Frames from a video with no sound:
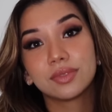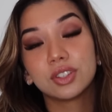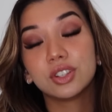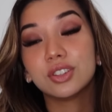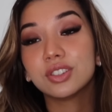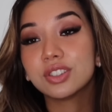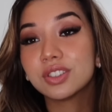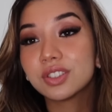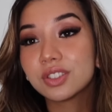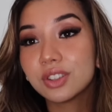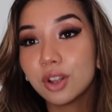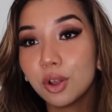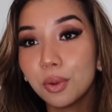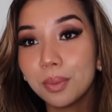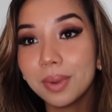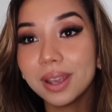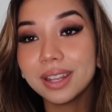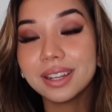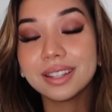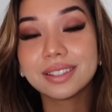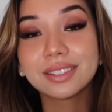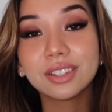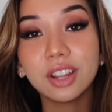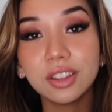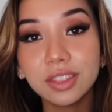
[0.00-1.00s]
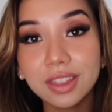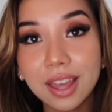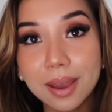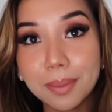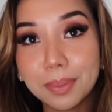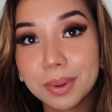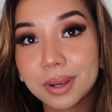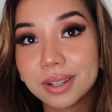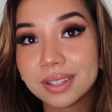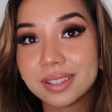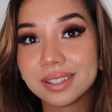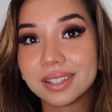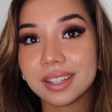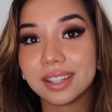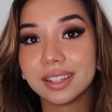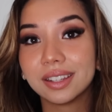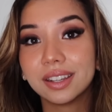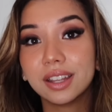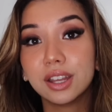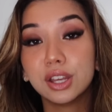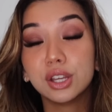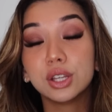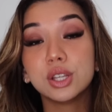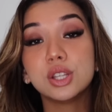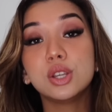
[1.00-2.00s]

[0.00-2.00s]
Your soulmate is not that person.